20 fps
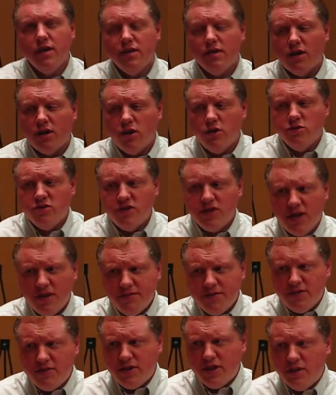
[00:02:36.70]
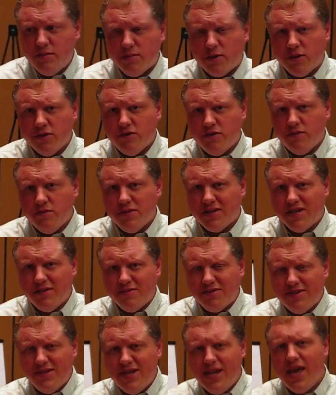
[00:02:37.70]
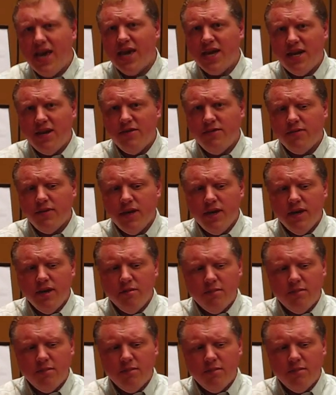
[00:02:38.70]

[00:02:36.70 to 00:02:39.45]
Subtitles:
The low self-esteem person becomes negative